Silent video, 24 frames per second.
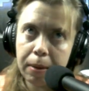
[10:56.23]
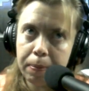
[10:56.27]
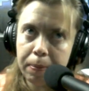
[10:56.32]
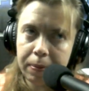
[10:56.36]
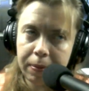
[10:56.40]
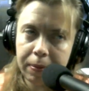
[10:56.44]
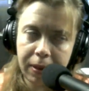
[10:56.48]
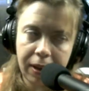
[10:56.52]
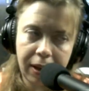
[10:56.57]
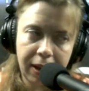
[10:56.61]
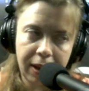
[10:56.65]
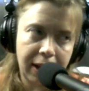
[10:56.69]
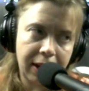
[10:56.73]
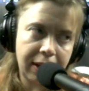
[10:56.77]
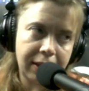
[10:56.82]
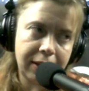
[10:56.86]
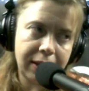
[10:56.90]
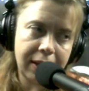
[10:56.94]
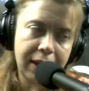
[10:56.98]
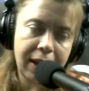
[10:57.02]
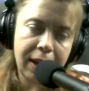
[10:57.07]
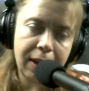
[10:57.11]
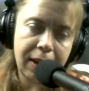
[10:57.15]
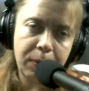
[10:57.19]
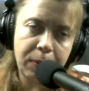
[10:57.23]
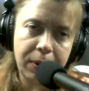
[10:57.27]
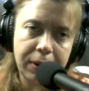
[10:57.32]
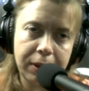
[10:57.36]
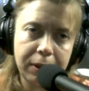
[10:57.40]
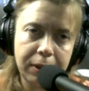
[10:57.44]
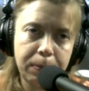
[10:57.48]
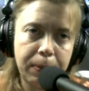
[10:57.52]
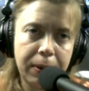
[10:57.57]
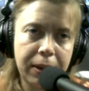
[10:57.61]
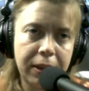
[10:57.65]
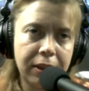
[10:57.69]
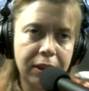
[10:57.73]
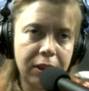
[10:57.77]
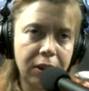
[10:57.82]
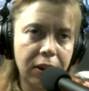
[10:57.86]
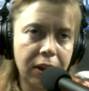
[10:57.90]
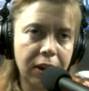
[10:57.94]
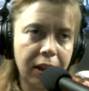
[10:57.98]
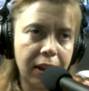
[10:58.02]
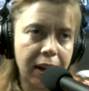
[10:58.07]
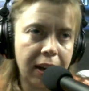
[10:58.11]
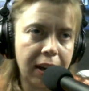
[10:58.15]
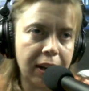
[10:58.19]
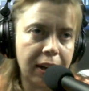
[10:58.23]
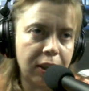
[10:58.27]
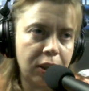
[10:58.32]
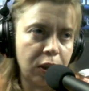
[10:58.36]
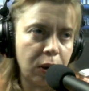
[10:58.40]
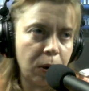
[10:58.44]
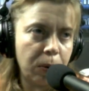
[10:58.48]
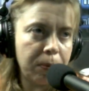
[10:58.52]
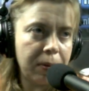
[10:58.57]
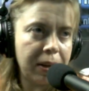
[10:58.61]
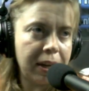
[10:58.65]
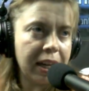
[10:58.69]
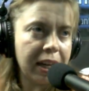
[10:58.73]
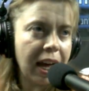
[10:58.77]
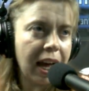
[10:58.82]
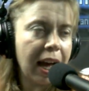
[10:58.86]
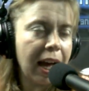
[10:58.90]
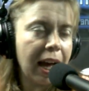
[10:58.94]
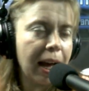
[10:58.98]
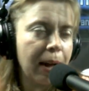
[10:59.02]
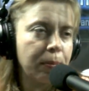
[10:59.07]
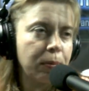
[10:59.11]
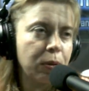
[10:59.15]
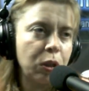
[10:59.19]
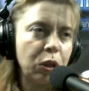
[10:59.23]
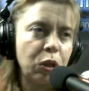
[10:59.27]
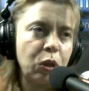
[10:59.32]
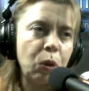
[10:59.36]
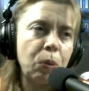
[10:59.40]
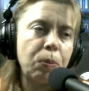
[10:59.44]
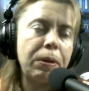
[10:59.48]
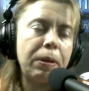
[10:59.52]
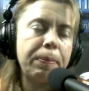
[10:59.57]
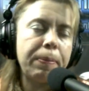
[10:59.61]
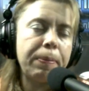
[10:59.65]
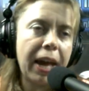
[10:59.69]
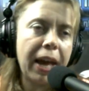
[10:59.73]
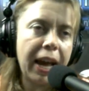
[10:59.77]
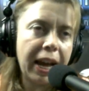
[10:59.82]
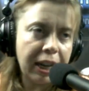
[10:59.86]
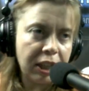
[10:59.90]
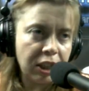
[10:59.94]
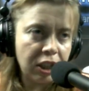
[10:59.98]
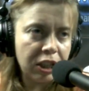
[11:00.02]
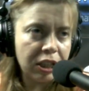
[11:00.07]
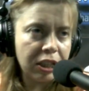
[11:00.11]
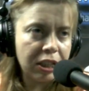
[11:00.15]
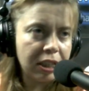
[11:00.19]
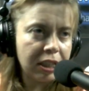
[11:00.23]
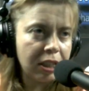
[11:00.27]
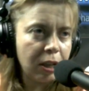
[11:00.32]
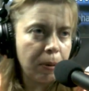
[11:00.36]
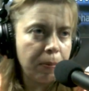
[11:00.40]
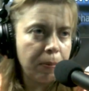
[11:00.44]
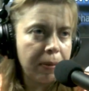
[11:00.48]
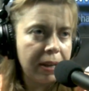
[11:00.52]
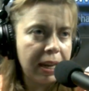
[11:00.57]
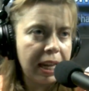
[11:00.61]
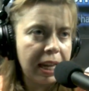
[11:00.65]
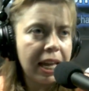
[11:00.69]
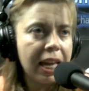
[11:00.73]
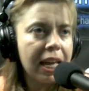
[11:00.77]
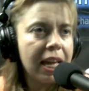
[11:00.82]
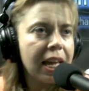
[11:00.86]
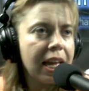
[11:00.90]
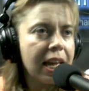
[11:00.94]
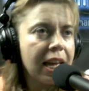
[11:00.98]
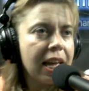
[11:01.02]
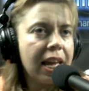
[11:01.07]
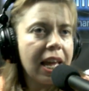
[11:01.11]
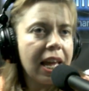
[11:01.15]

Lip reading: up, like he said, it's been circulated so many times on so many pages and so many